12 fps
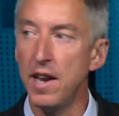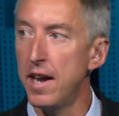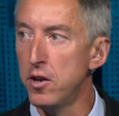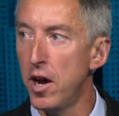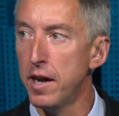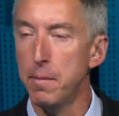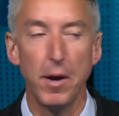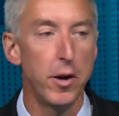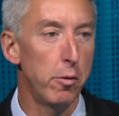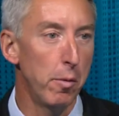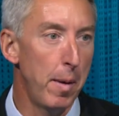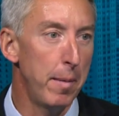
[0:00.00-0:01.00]
not talking about
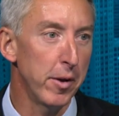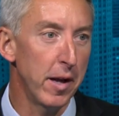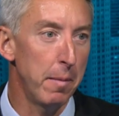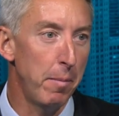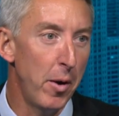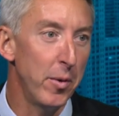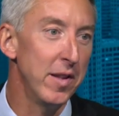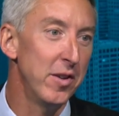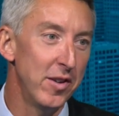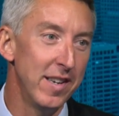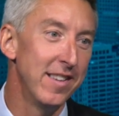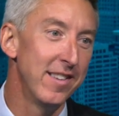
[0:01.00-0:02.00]
her Republican opponents.
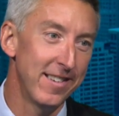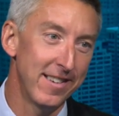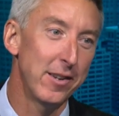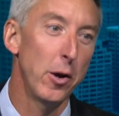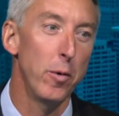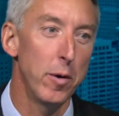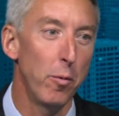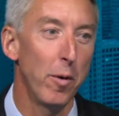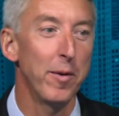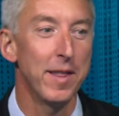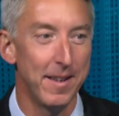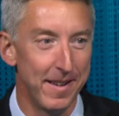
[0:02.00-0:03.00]
She's
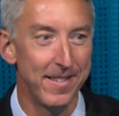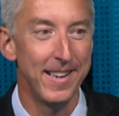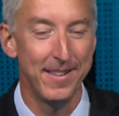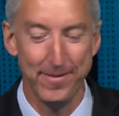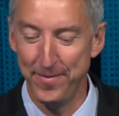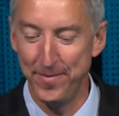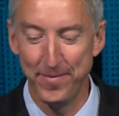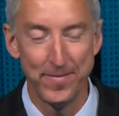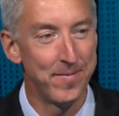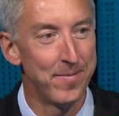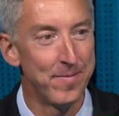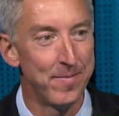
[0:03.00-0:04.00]
right, and I think I
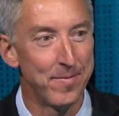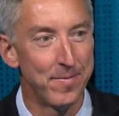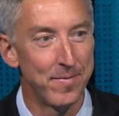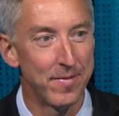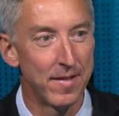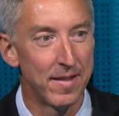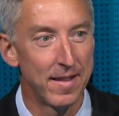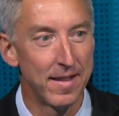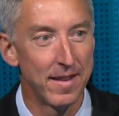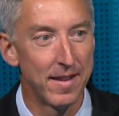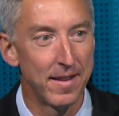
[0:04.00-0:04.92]
think that that's exactly